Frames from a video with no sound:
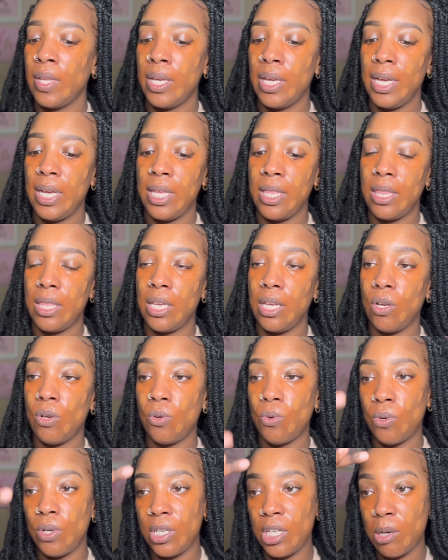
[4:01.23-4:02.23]
and then
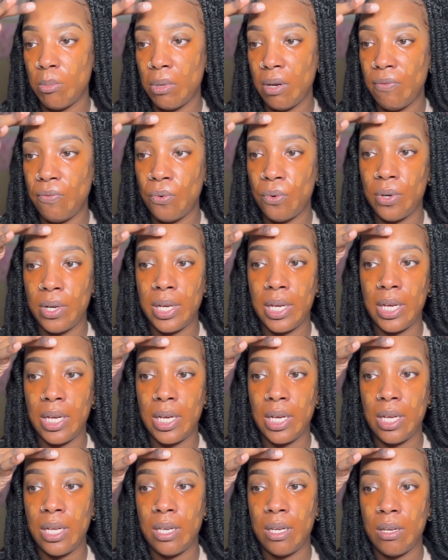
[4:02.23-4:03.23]
going down my
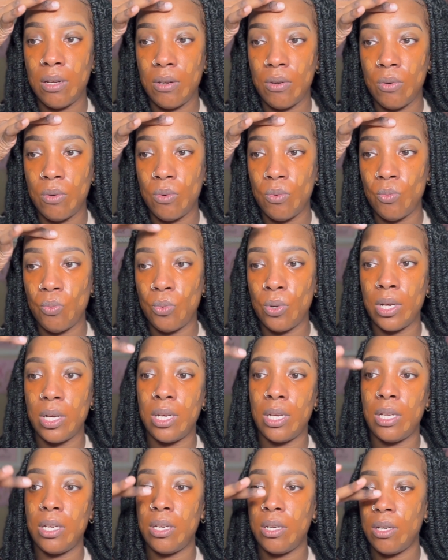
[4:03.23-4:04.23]
forehead,
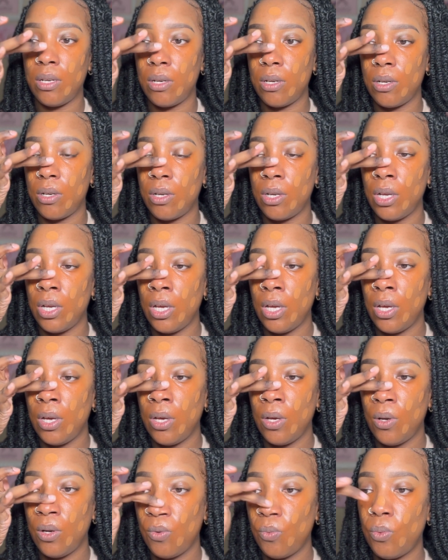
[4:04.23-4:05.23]
1,
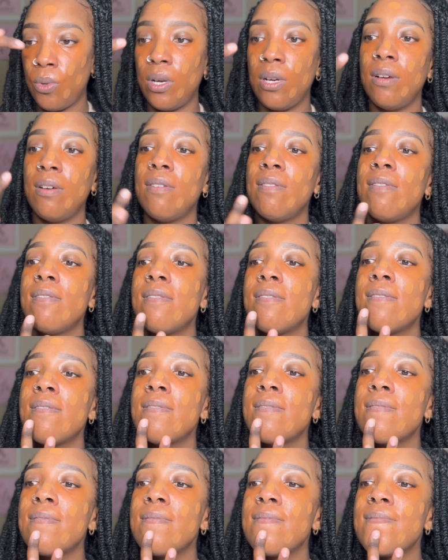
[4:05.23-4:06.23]
1,
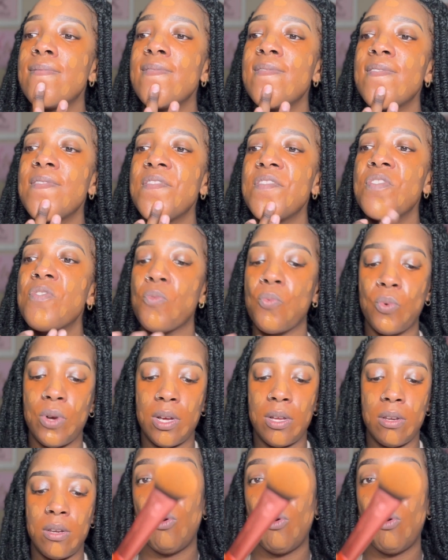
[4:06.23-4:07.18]
and 1.